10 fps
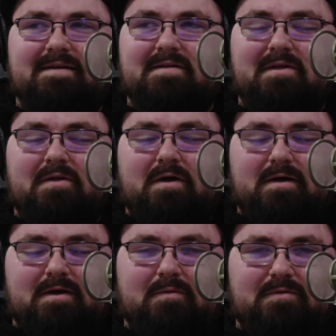Yeah.
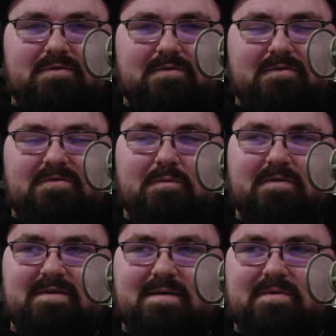We'll do two more
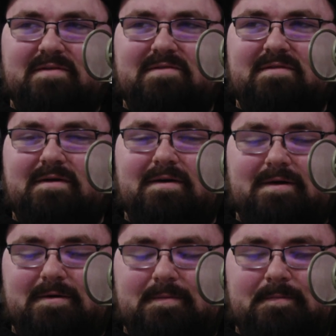topics.
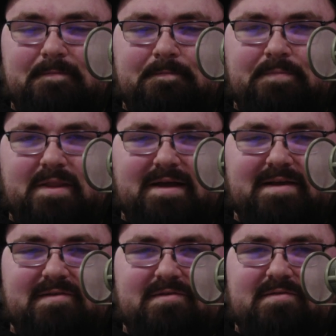I
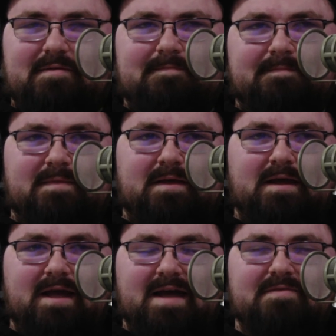guess
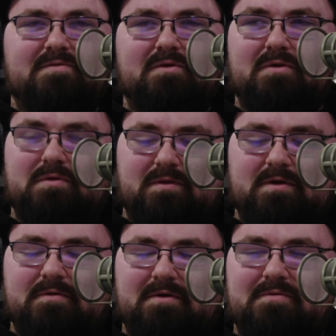had,
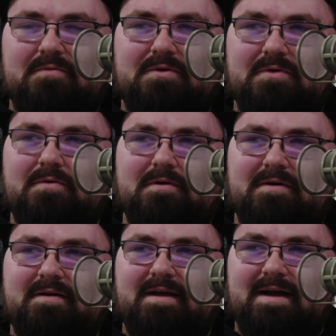going through
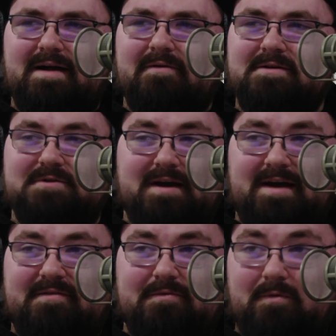your college or
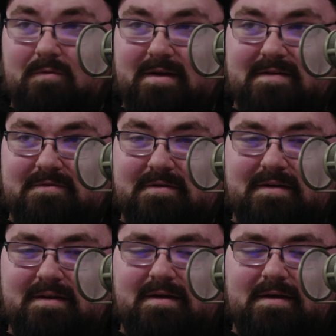high school, whatever,
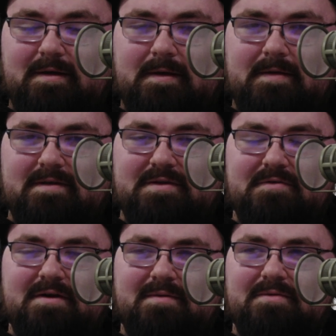did you
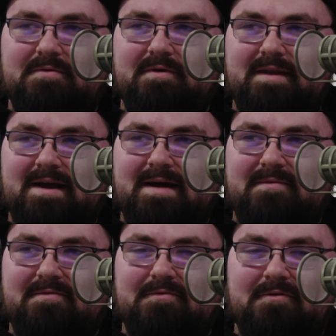come through any
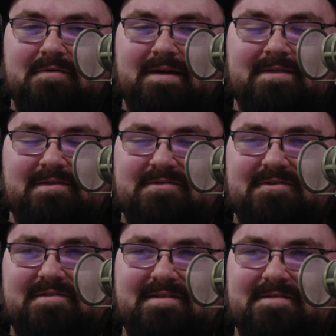obstacles where you're like, this
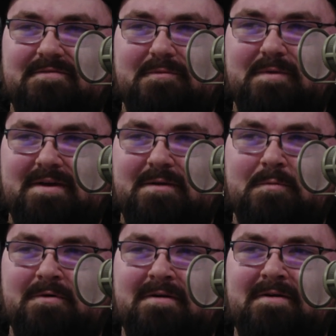just isn't for me
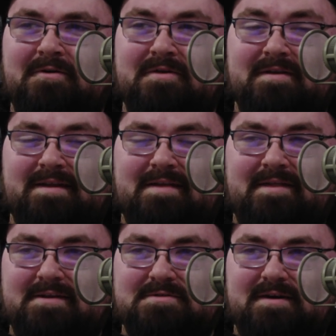anymore? Or did
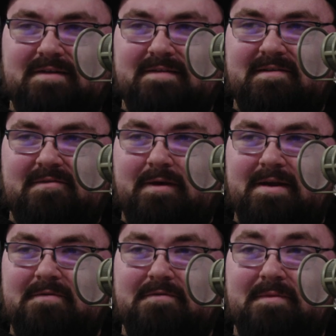anything try and like
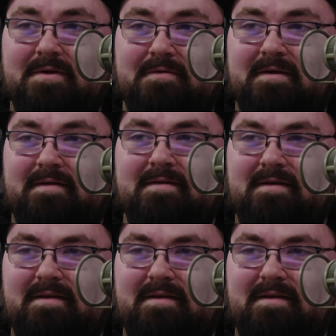dissuade you from going